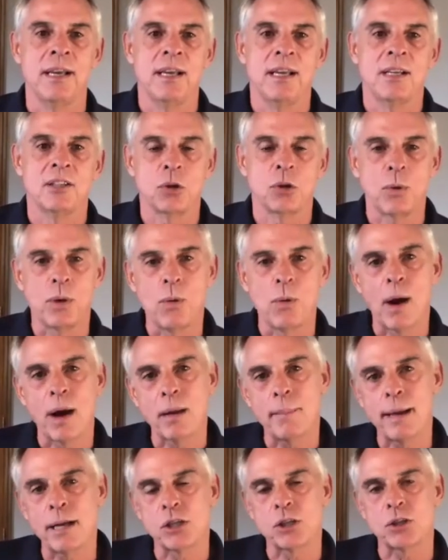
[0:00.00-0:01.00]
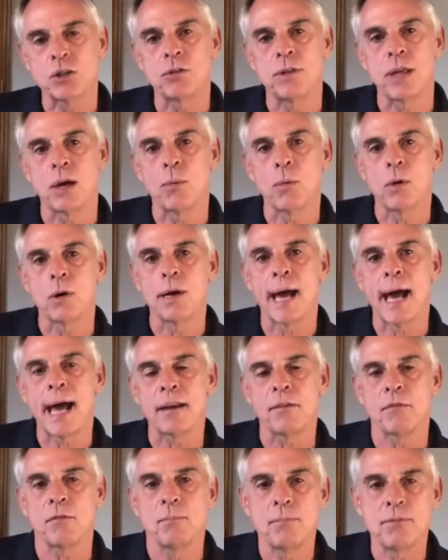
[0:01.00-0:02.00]
So we want to make sure that we're
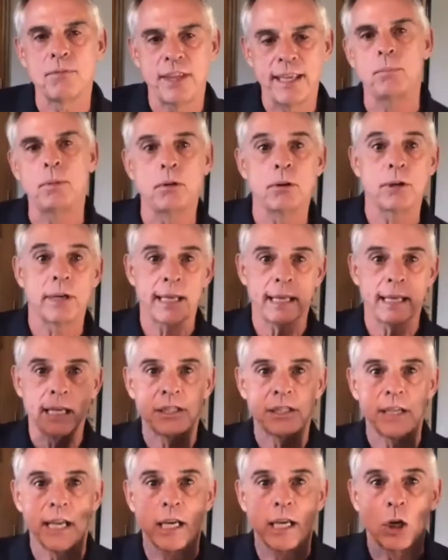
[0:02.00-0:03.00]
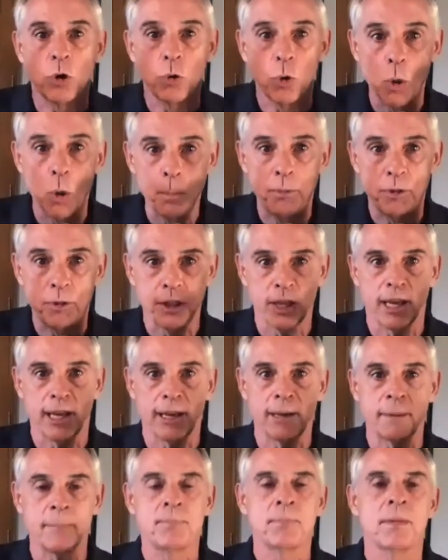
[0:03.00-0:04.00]
not thinking accountability is a
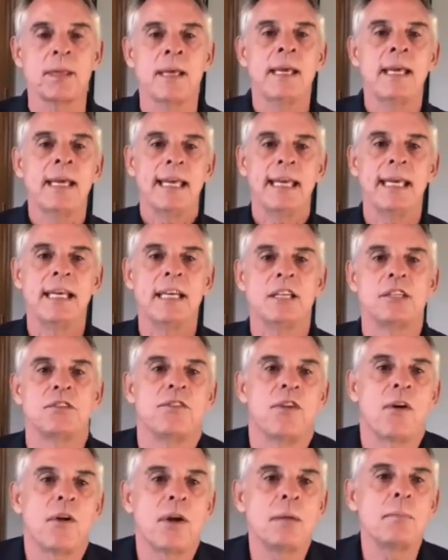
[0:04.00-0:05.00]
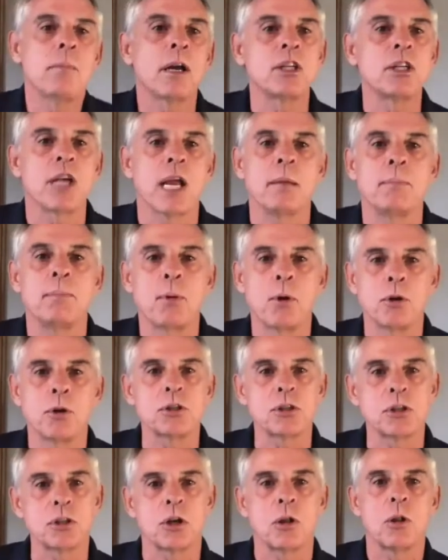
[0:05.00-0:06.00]
group thing. It is very much a
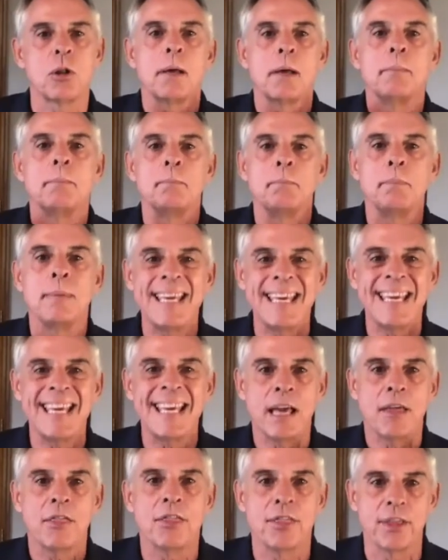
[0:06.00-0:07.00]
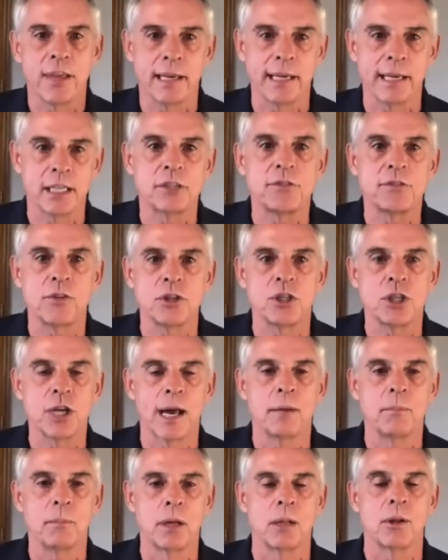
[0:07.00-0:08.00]
personal me thing. It's for
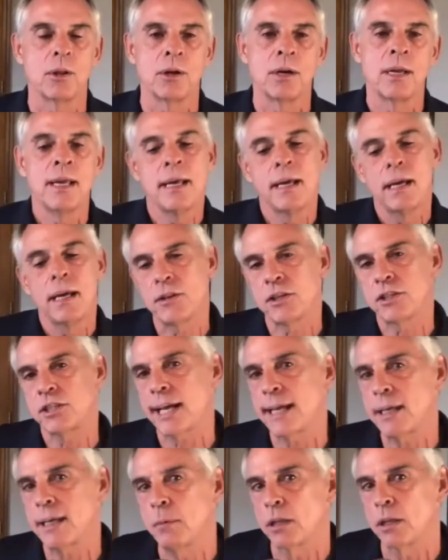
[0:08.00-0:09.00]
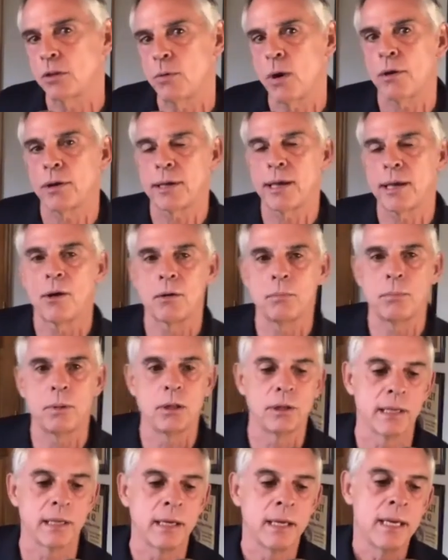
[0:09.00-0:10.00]
John Miller. And the second myth around
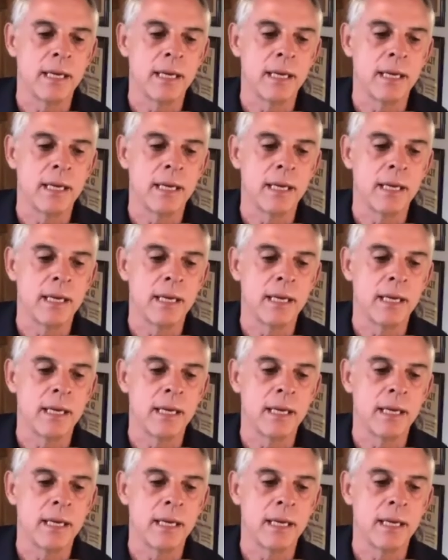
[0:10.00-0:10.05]
accountability